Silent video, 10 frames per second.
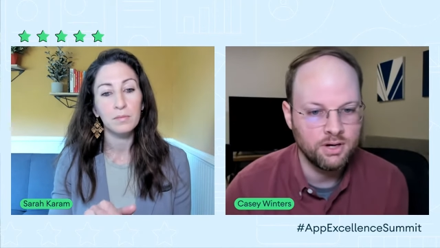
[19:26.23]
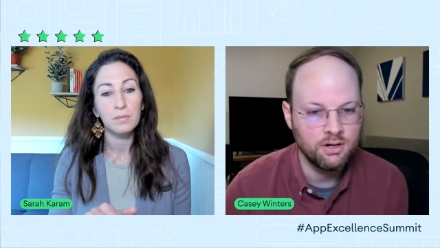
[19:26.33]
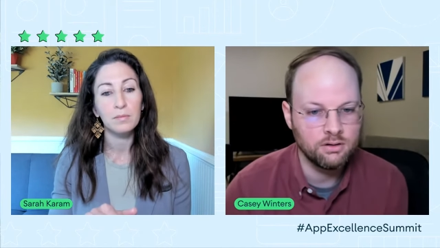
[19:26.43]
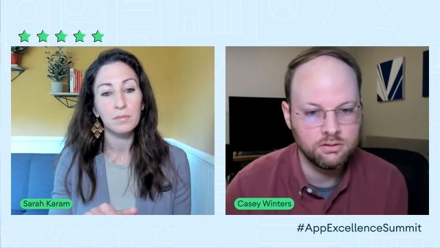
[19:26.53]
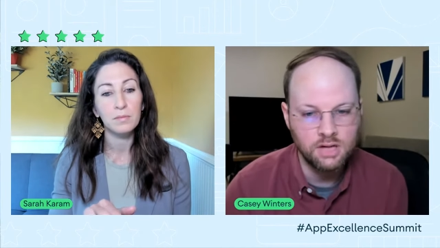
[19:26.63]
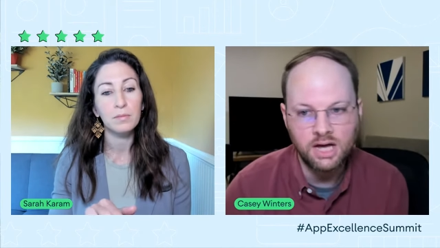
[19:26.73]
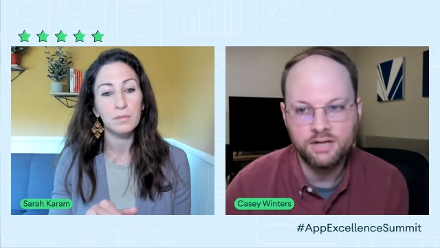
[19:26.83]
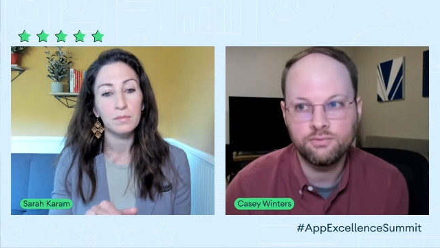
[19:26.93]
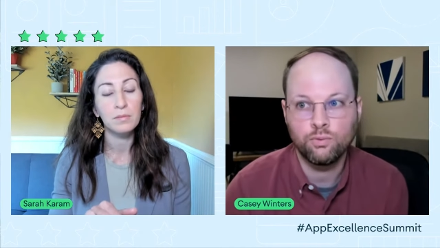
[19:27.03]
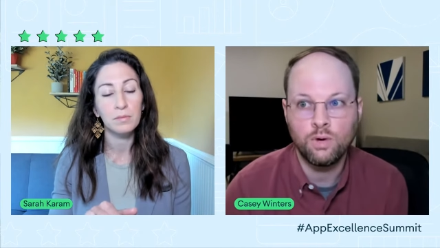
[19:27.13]
Speaker 1: but a
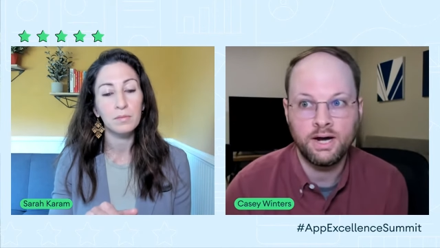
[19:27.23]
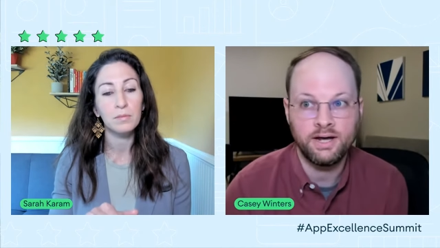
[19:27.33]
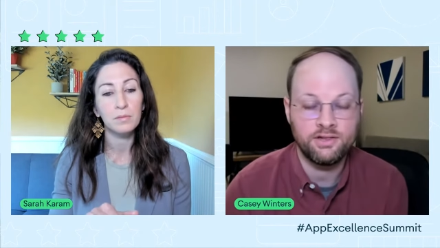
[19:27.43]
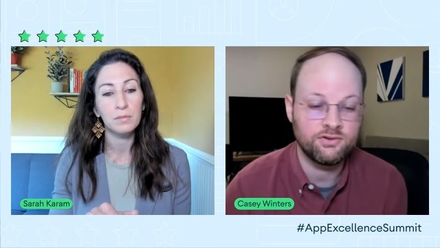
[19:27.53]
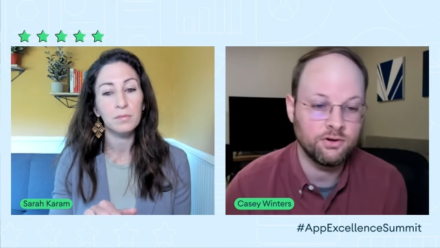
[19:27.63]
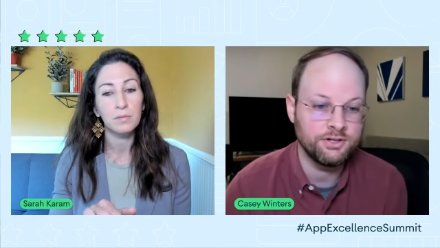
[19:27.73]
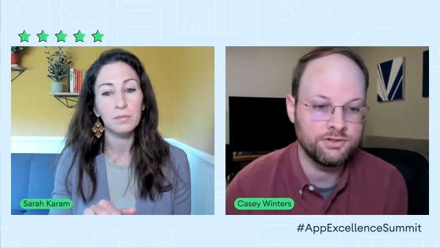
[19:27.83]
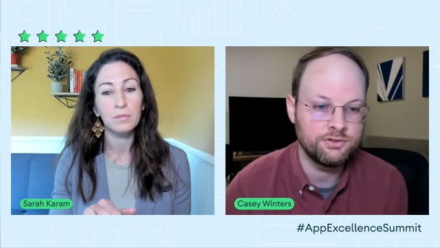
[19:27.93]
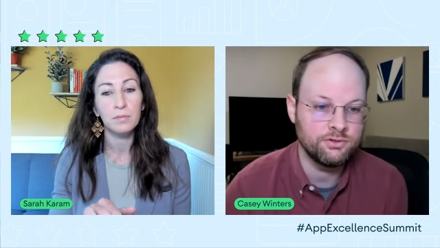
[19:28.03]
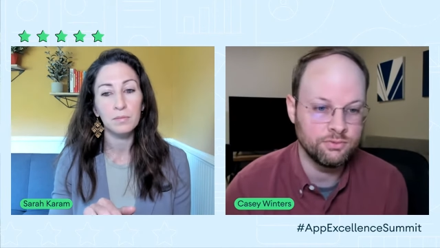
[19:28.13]
lot of why I
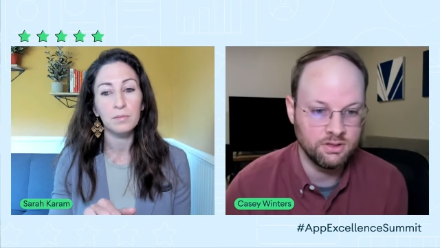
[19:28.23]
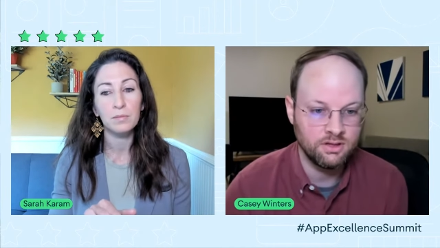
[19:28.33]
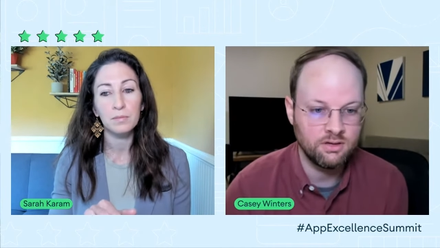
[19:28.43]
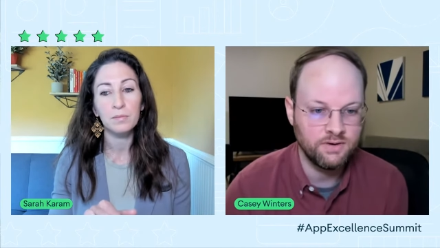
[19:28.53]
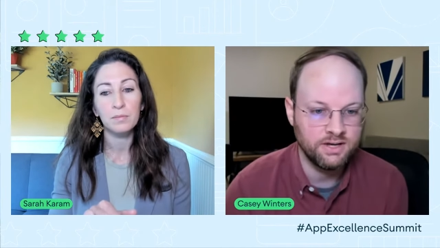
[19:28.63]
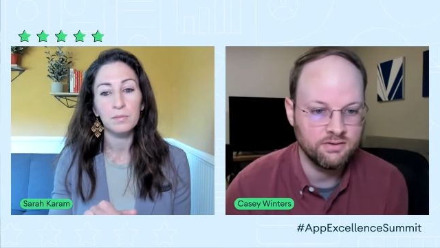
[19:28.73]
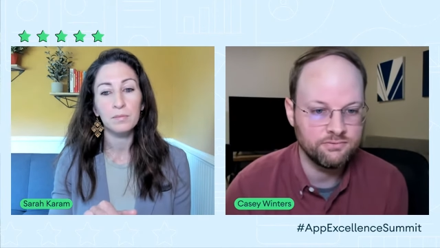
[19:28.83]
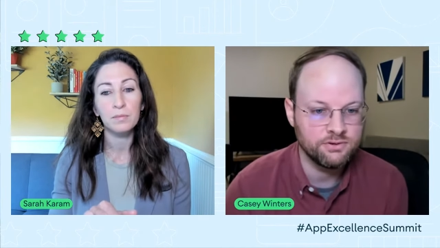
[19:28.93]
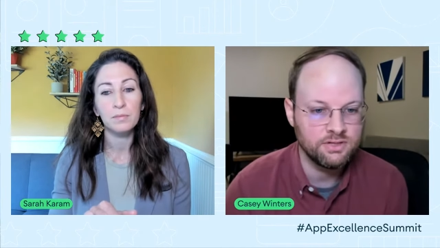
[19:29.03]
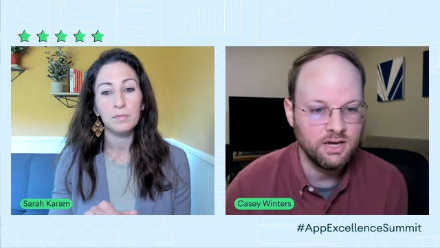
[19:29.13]
started doing this advising
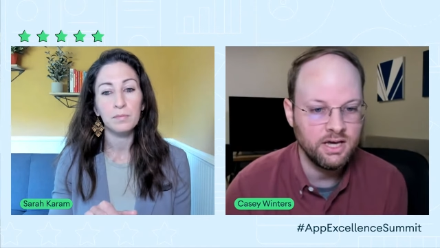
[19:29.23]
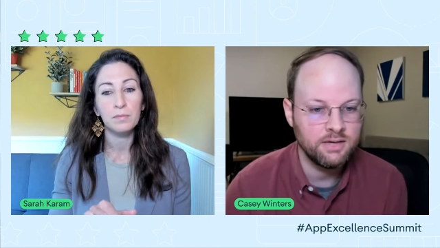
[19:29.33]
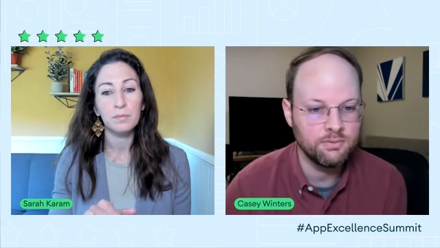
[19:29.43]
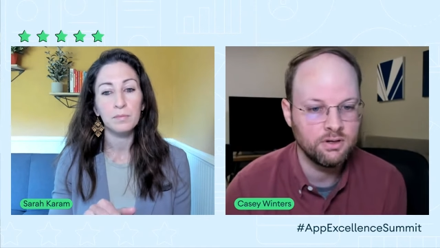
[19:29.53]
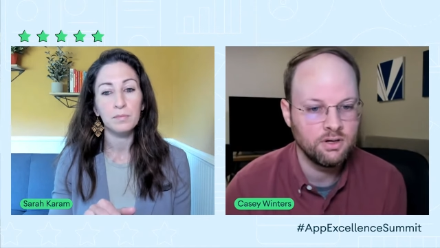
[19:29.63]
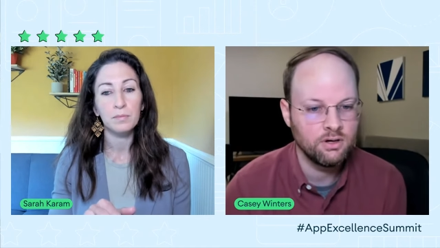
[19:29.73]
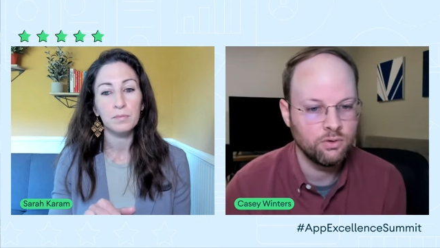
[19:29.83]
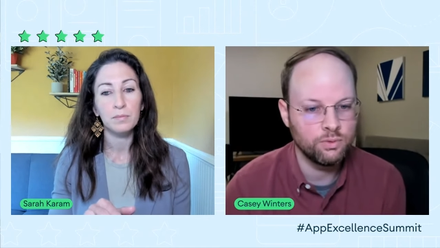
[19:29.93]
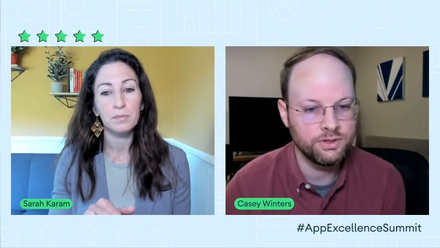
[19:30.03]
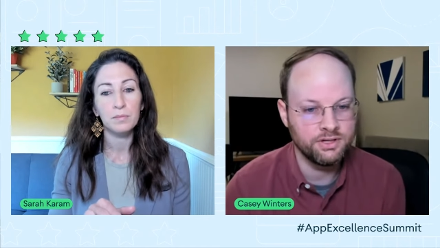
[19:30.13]
full-time
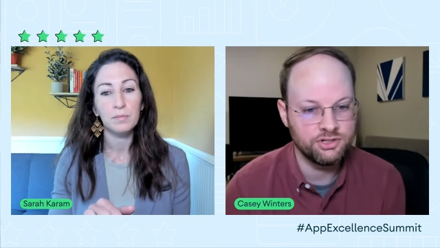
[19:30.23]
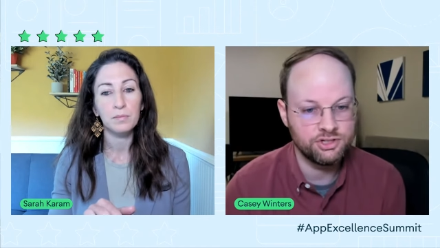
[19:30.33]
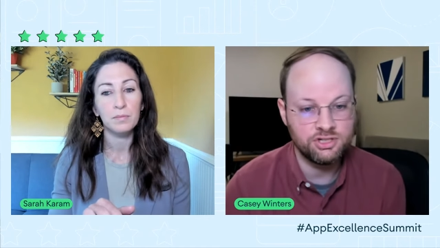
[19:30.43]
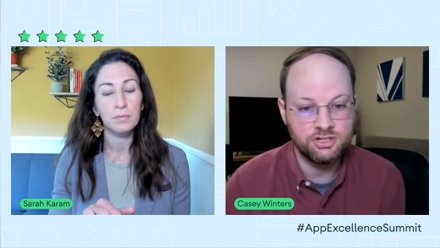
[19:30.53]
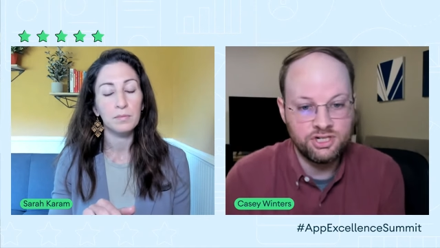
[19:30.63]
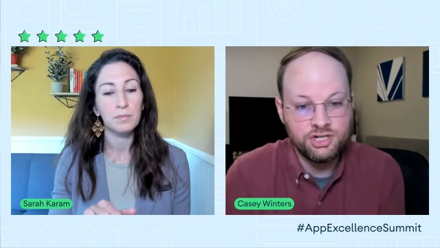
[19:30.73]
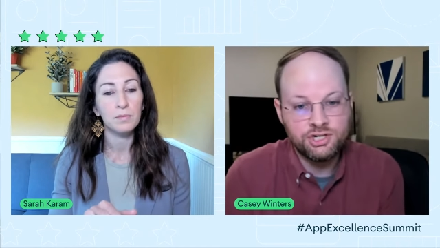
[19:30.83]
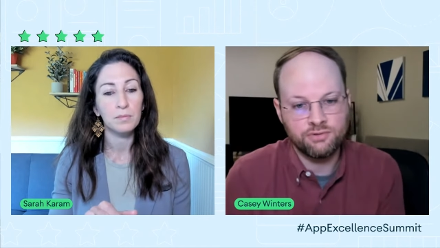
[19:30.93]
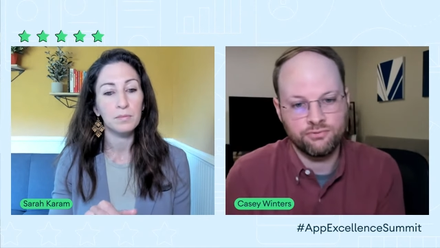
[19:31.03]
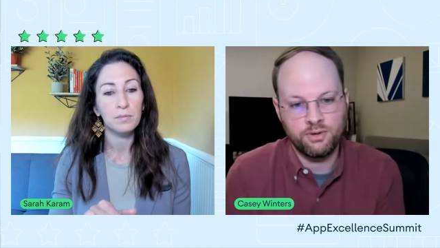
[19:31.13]
was just to
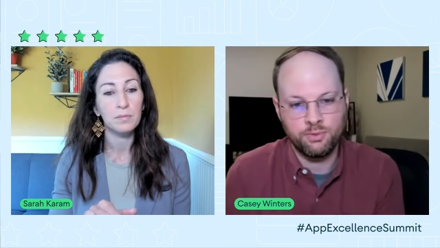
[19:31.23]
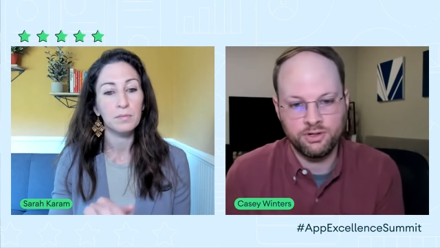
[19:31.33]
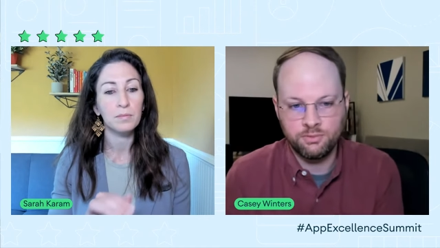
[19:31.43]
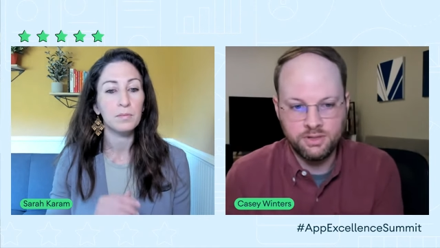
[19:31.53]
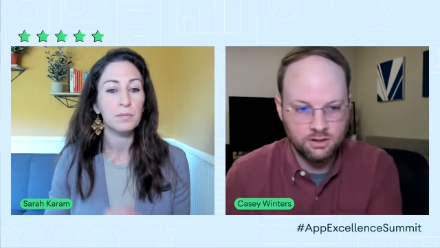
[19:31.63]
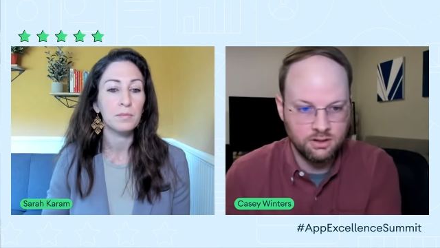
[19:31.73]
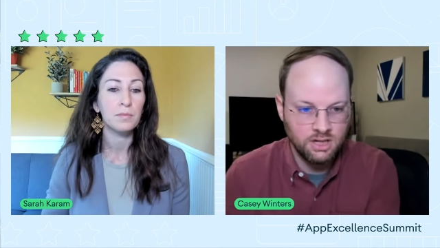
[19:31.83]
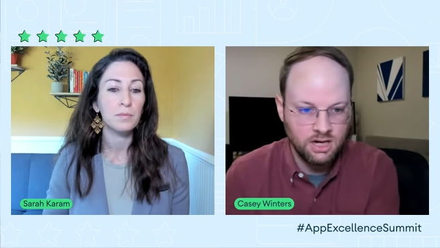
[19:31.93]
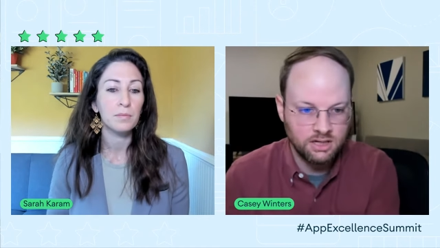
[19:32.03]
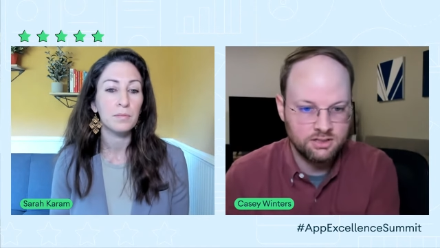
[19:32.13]
teach the framework that we had
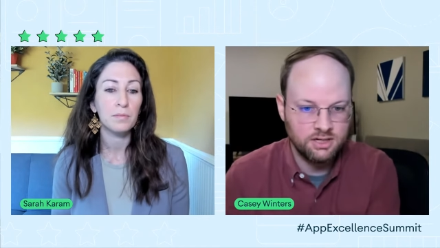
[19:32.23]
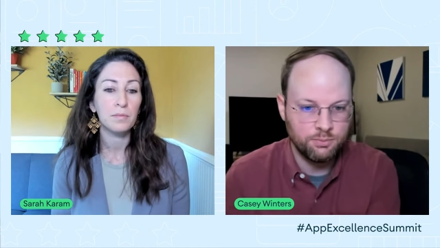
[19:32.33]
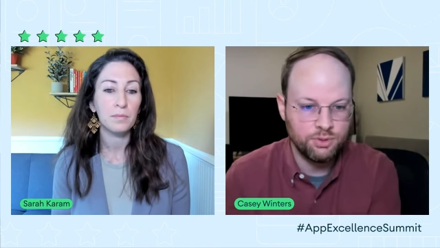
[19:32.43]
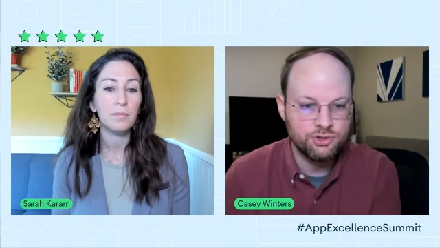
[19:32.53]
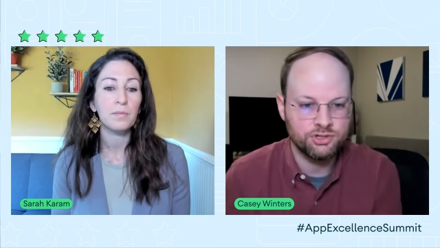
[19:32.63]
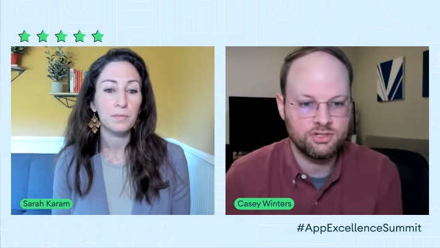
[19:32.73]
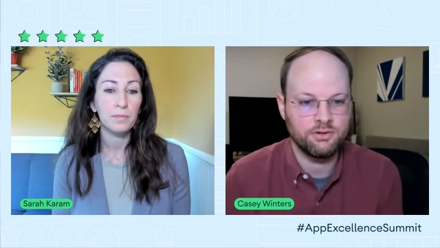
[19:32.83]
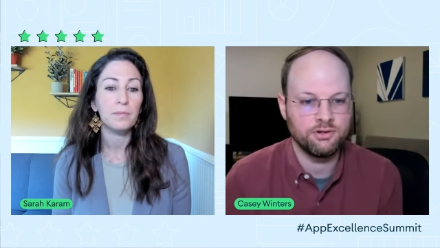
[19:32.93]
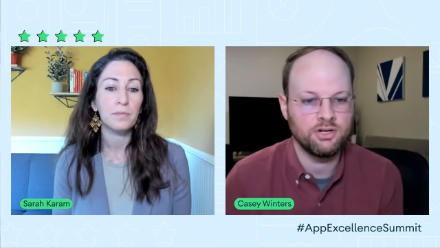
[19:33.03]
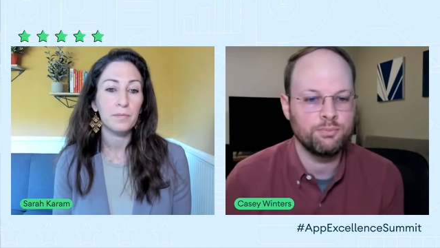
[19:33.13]
unlocked at Pinterest to
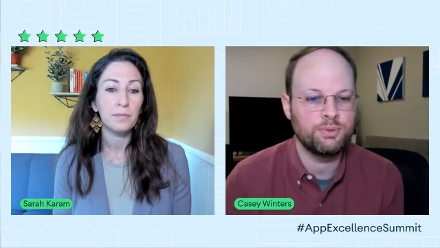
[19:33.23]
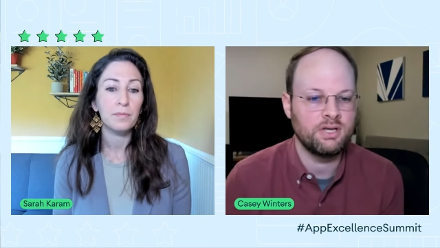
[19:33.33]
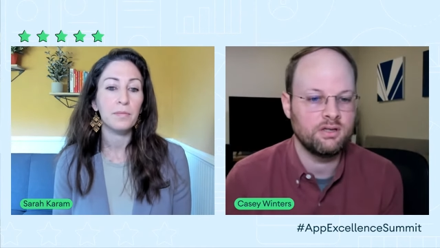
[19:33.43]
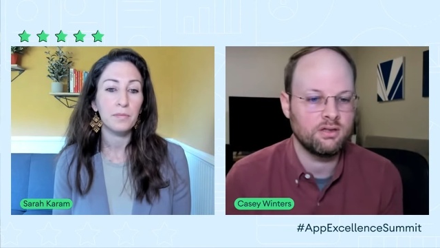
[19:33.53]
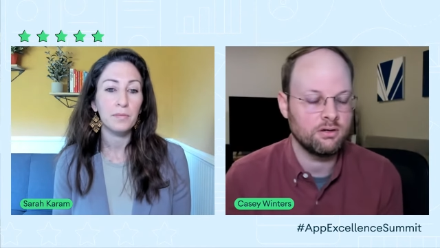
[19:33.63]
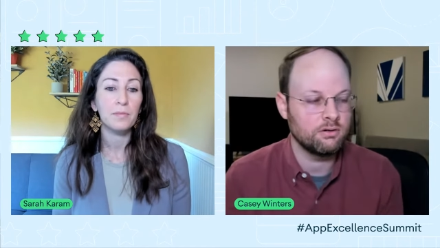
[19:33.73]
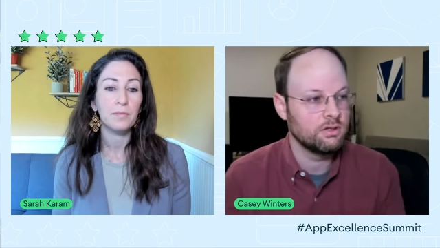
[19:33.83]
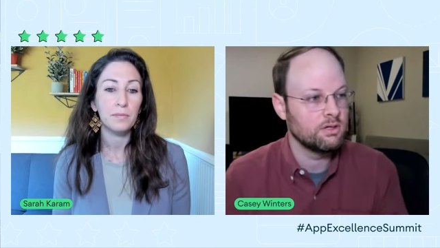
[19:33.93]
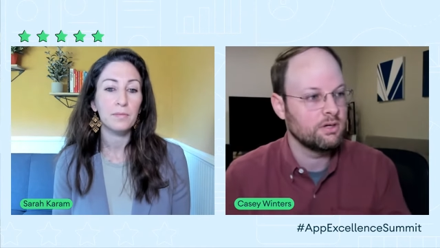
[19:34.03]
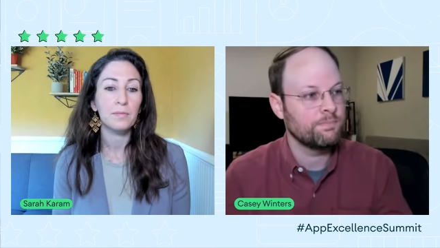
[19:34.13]
other companies. So,
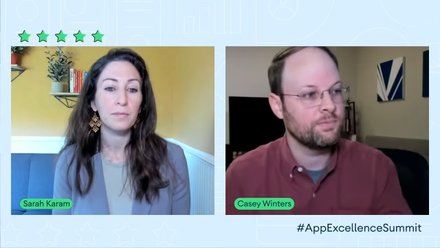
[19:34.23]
